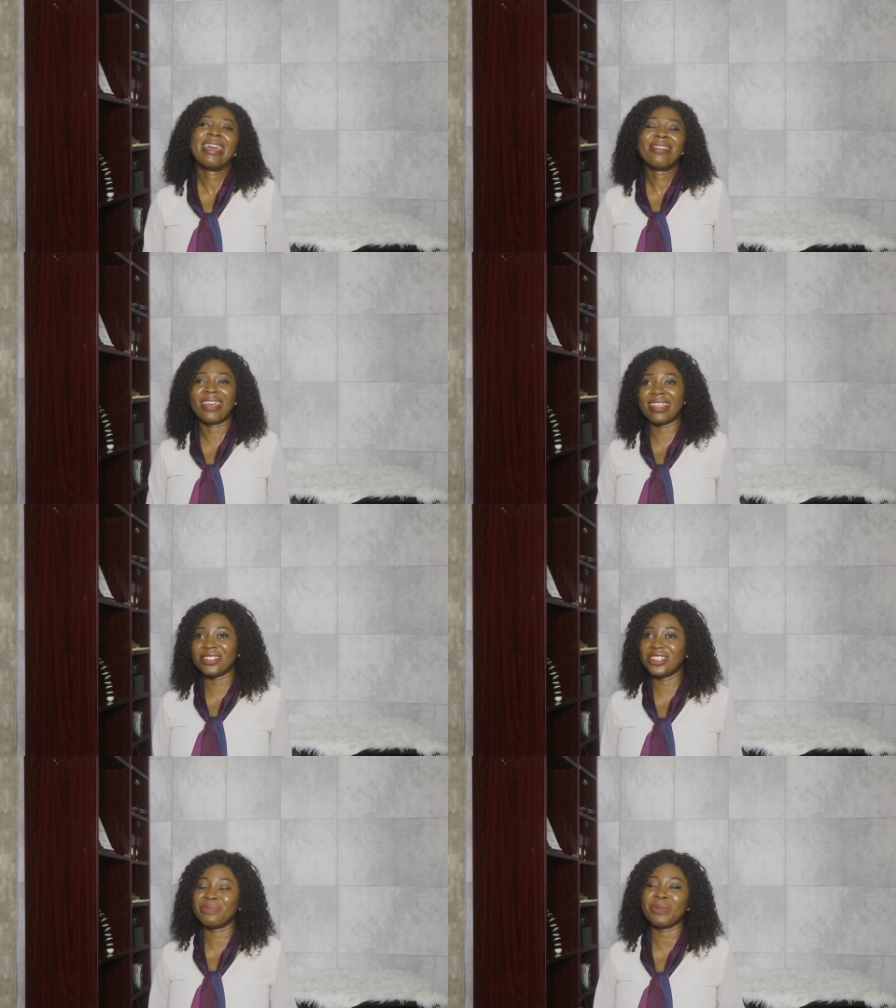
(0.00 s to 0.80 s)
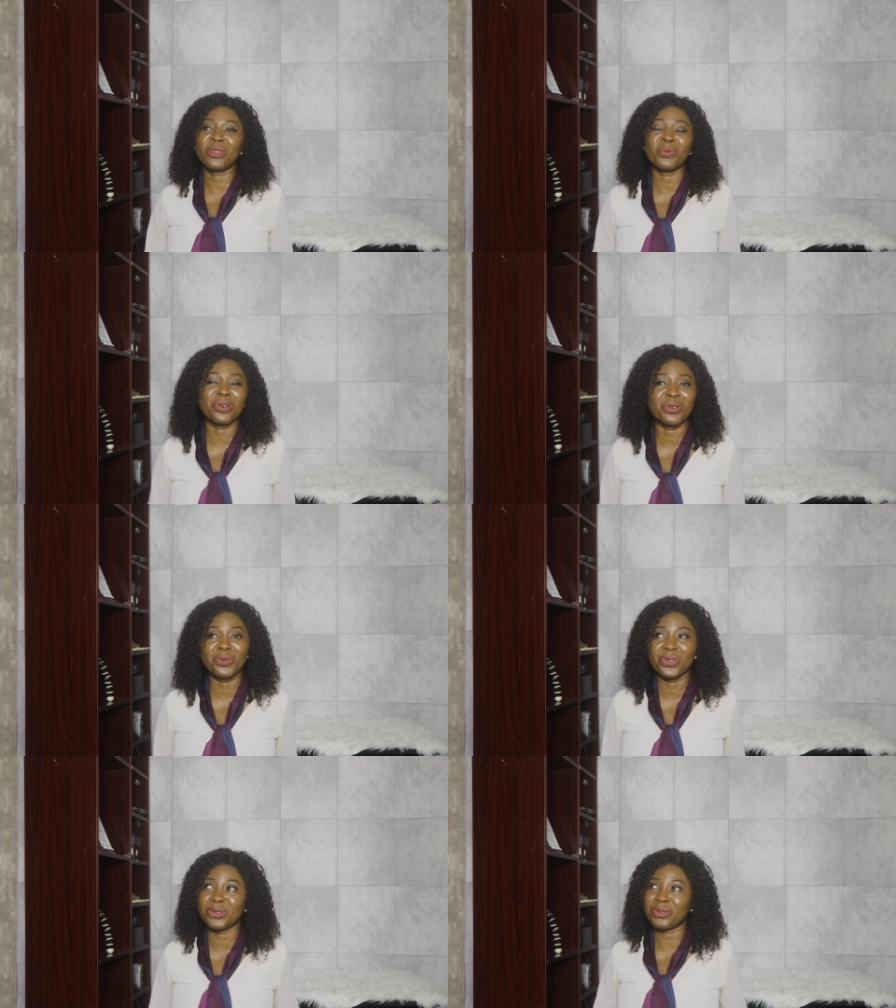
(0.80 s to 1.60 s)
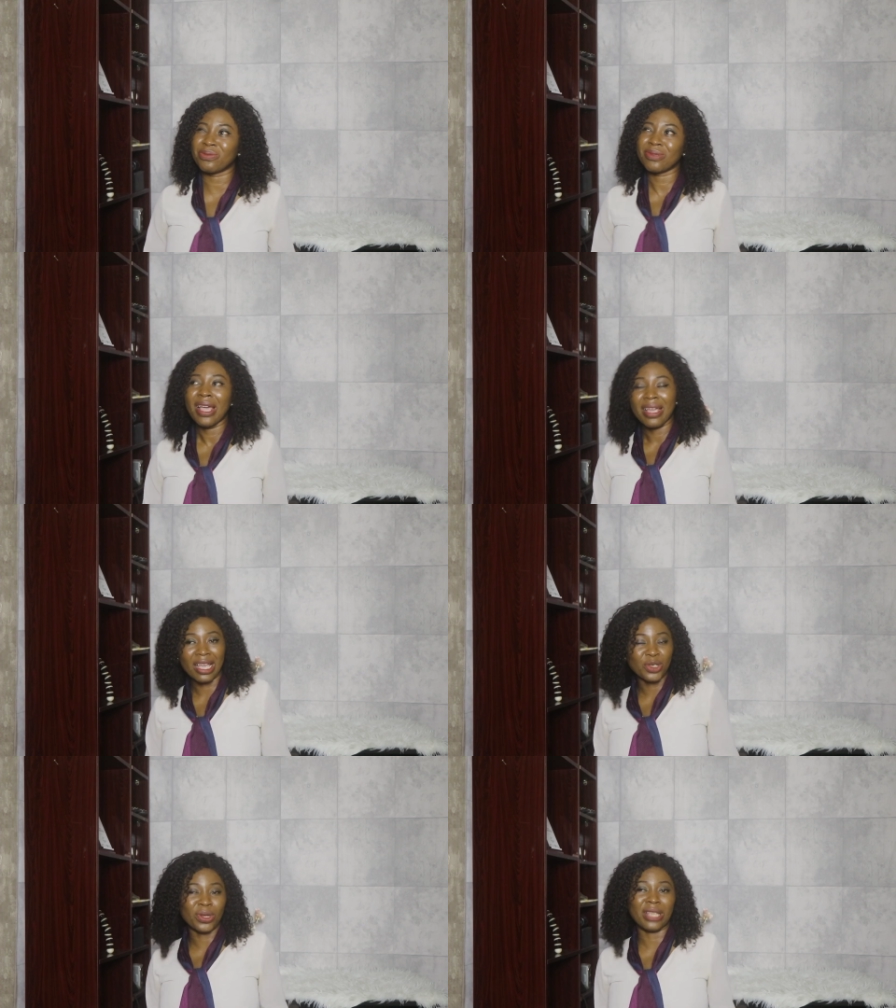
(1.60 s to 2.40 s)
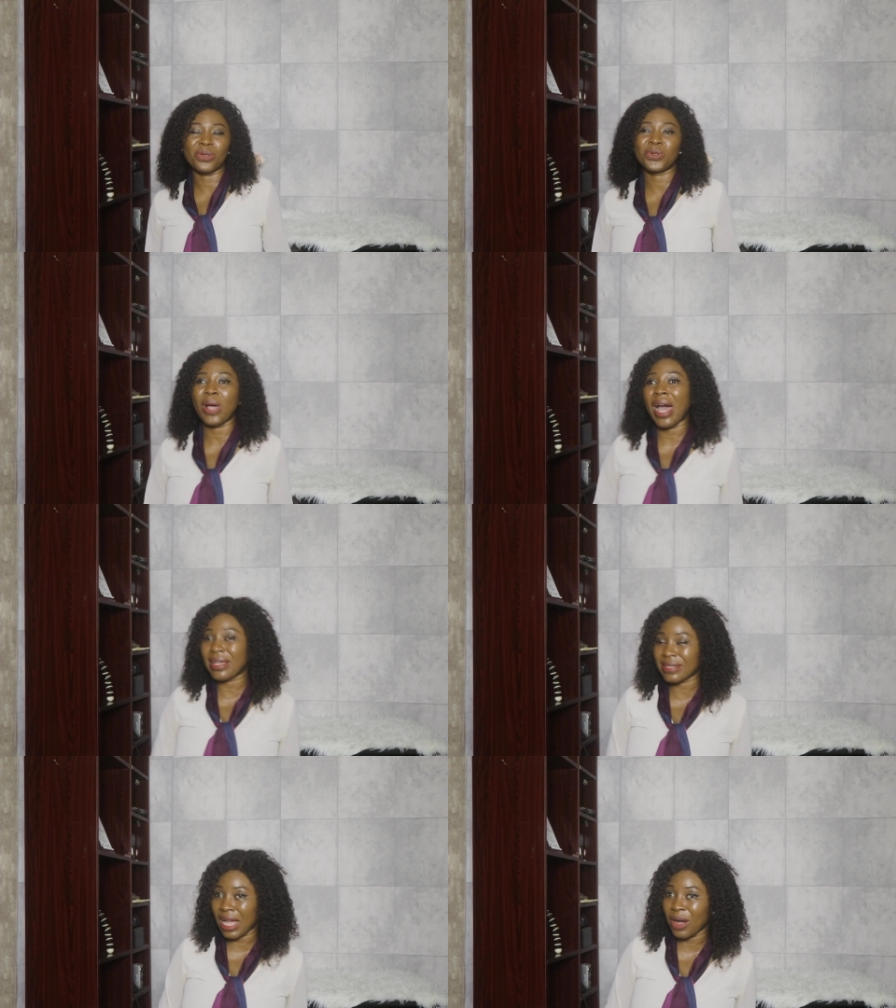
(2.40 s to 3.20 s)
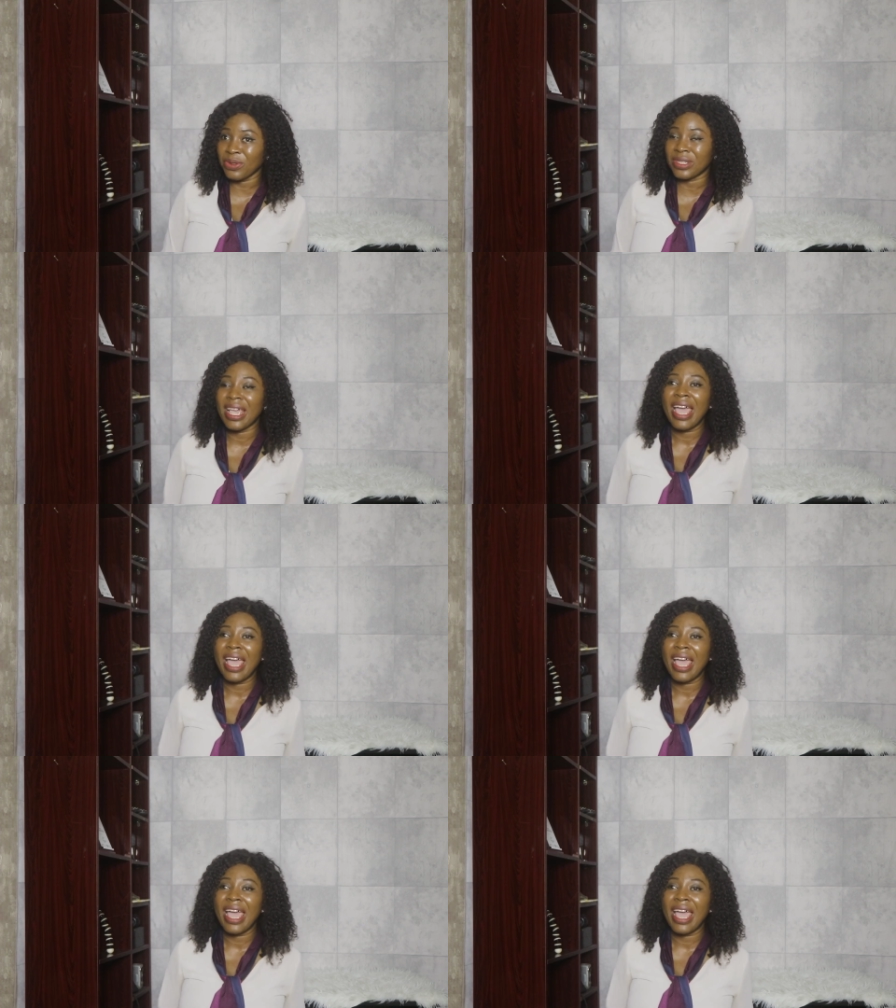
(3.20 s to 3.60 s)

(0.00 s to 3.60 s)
Then she's been the one who's Gashon has also asked out,